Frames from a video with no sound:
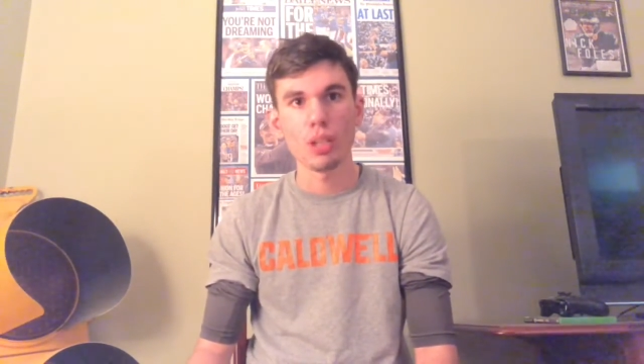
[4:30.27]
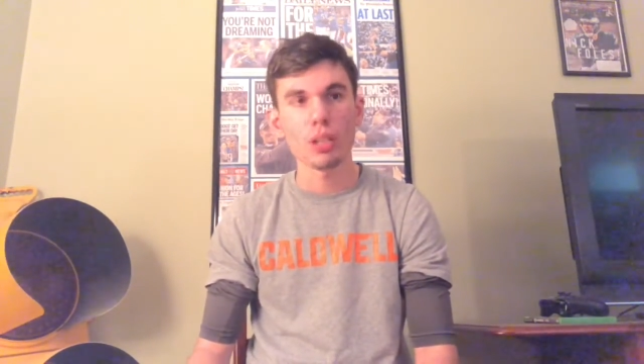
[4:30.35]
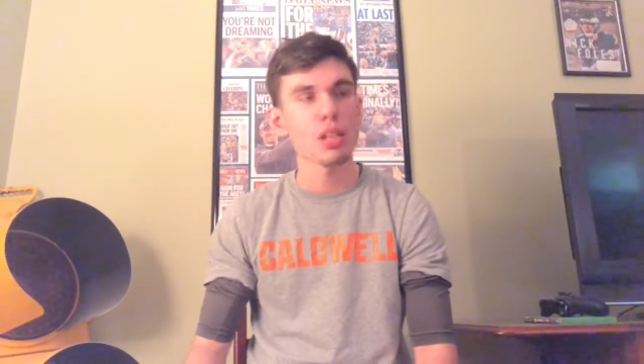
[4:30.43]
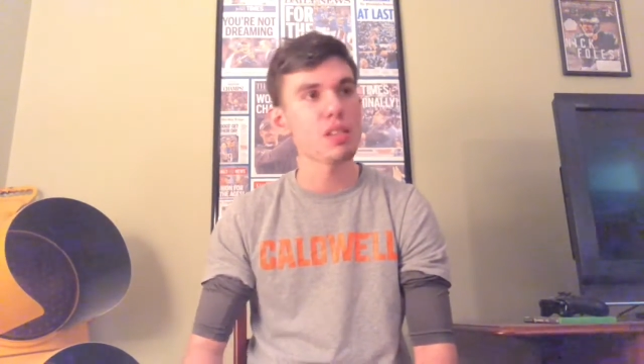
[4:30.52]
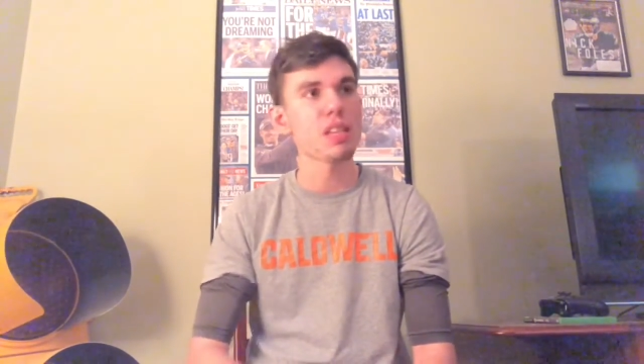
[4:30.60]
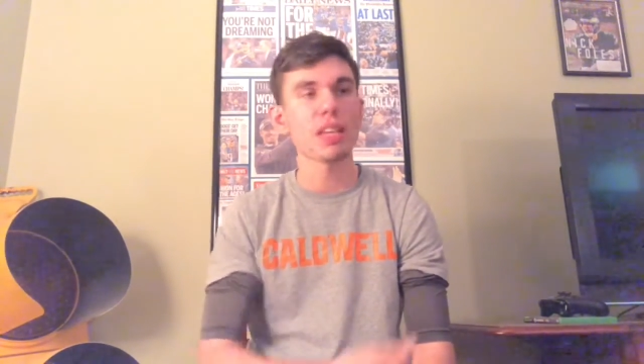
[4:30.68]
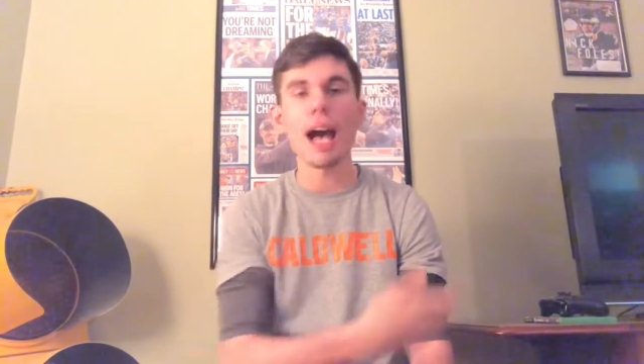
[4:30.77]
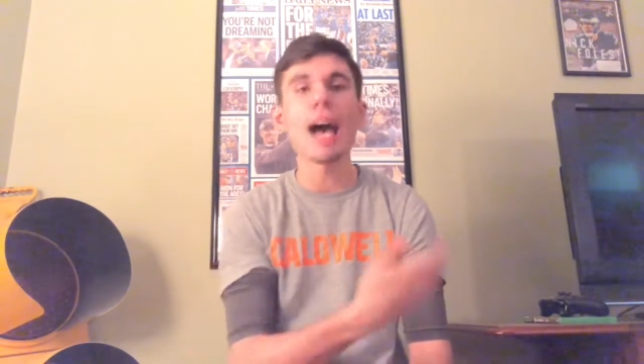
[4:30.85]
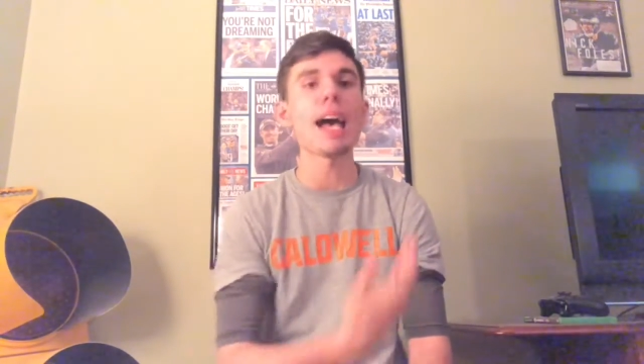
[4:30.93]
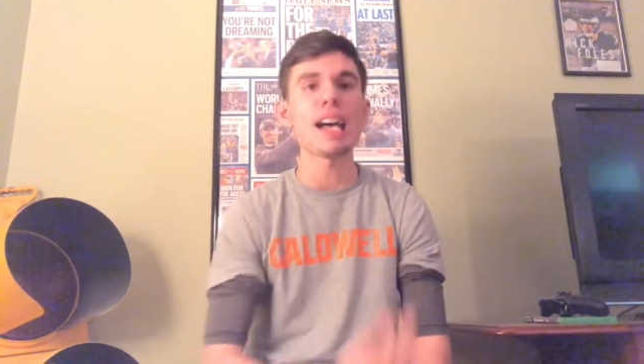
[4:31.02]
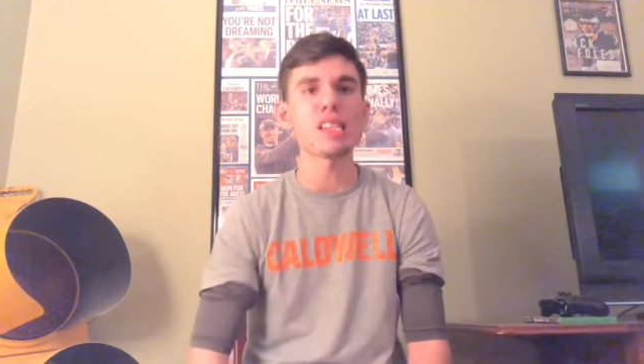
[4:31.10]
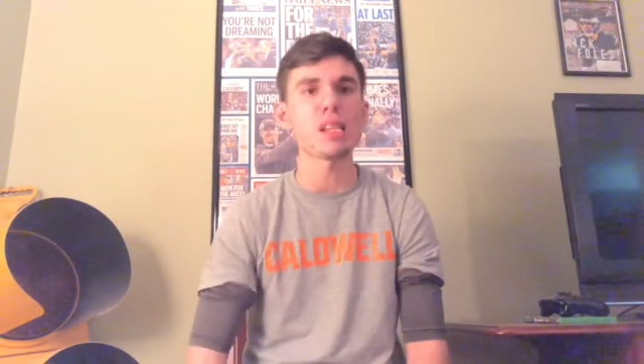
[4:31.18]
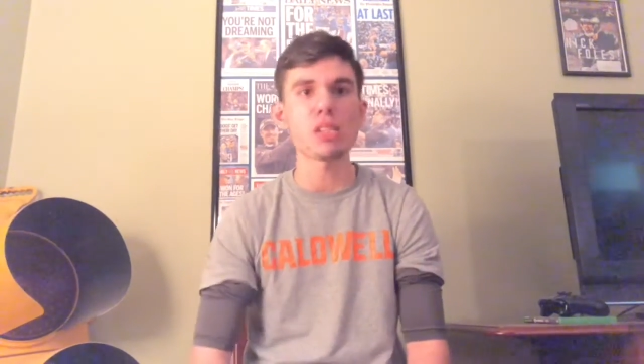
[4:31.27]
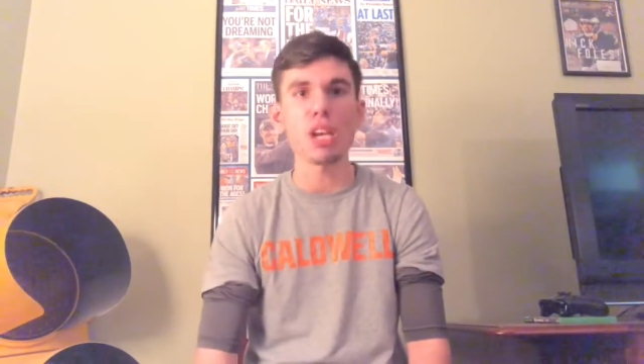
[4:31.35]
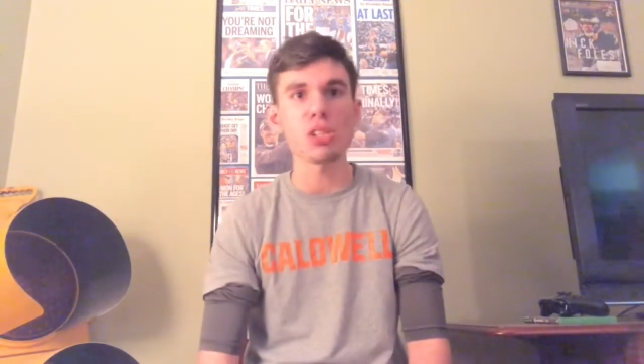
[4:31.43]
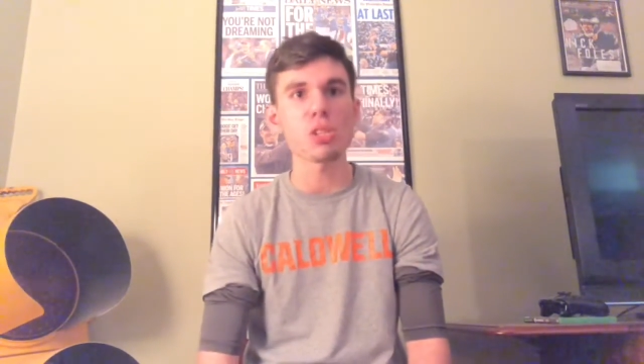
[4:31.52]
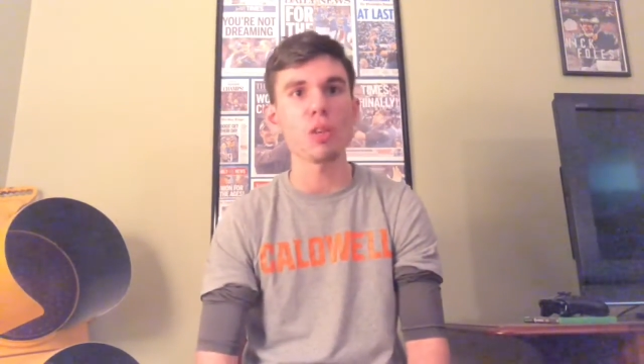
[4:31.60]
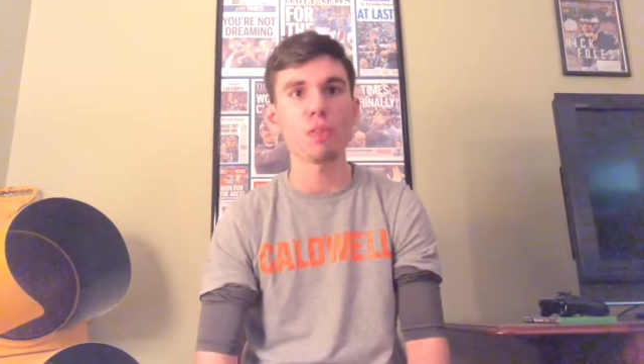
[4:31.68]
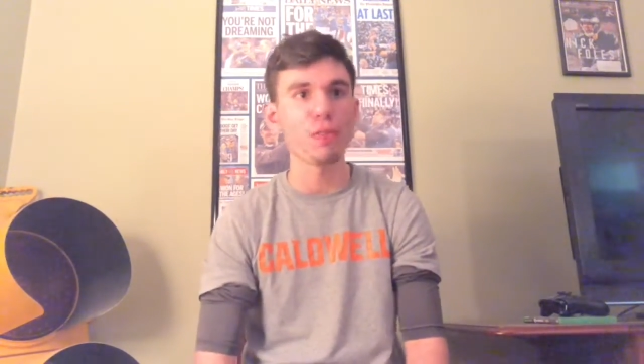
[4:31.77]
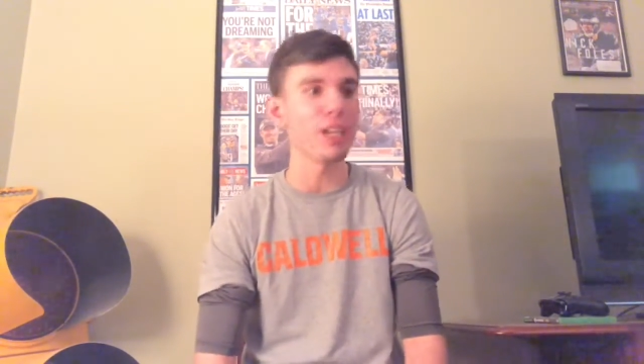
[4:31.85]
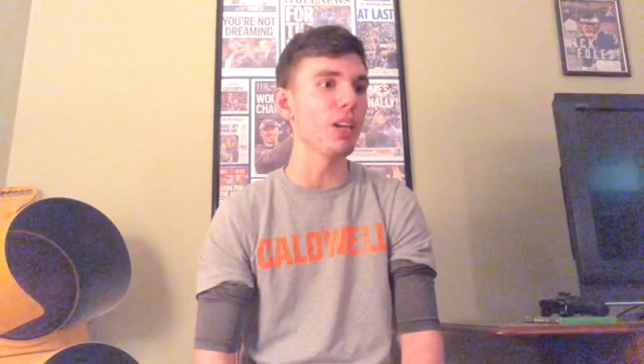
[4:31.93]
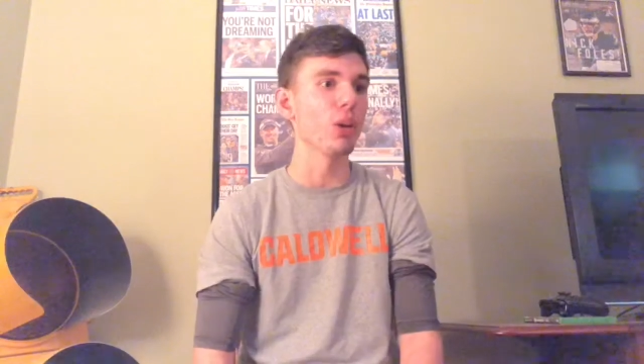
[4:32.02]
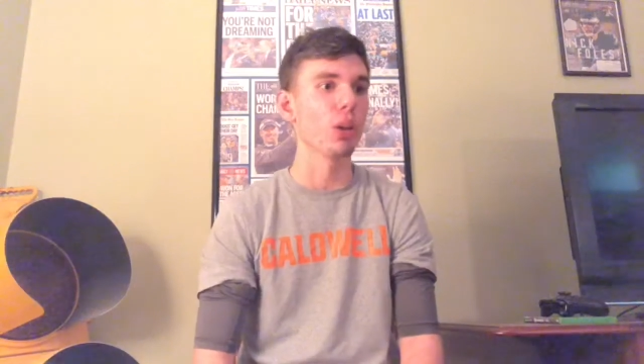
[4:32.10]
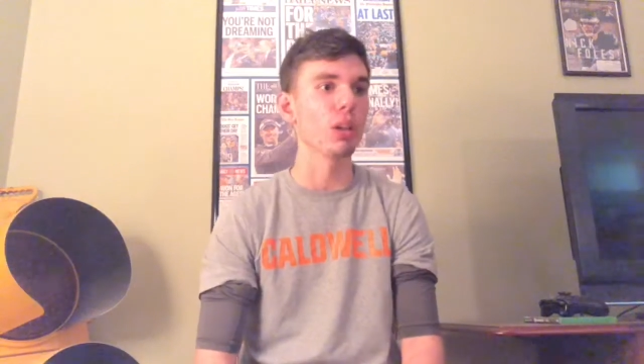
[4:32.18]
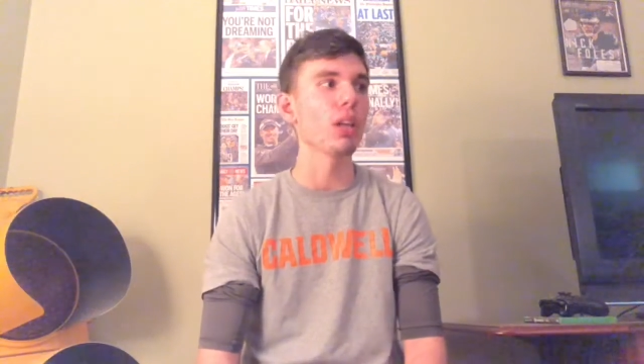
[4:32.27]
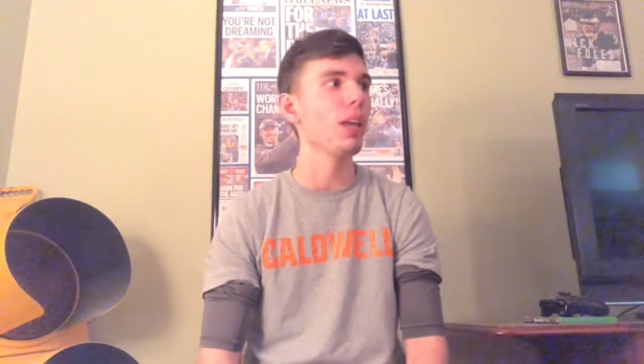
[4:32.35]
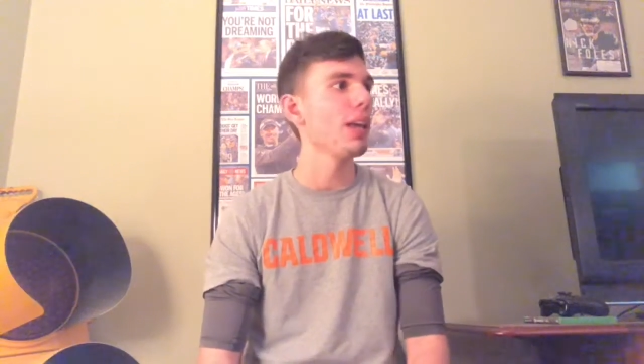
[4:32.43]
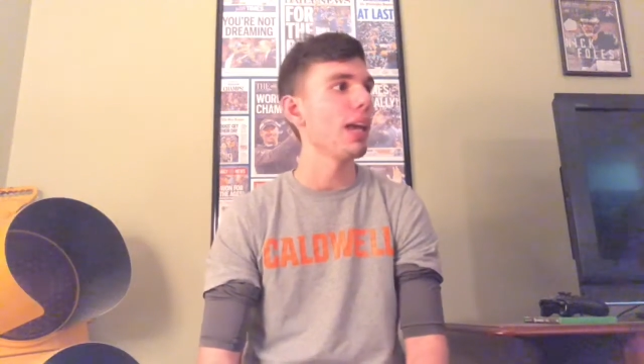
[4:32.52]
Because the guy hasn't touched the field